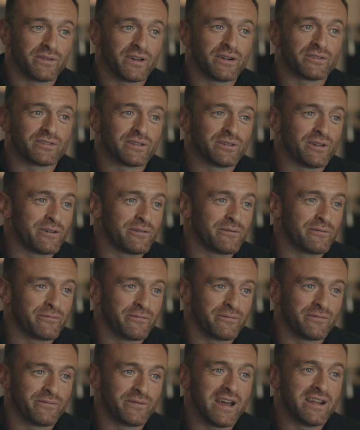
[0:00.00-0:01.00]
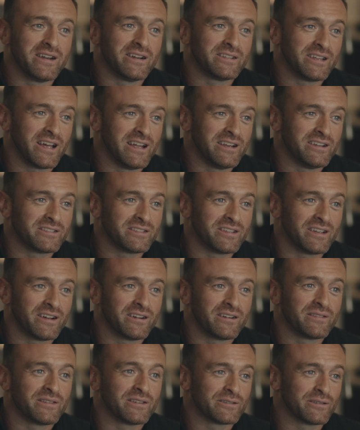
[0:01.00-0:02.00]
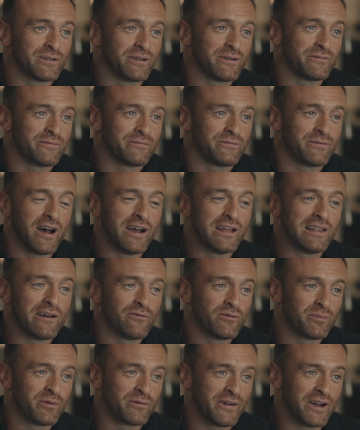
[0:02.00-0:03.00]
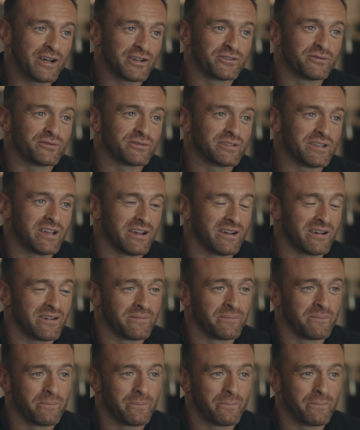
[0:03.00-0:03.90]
There's a lot of entertainers here, there's a lot of high-level professionals here.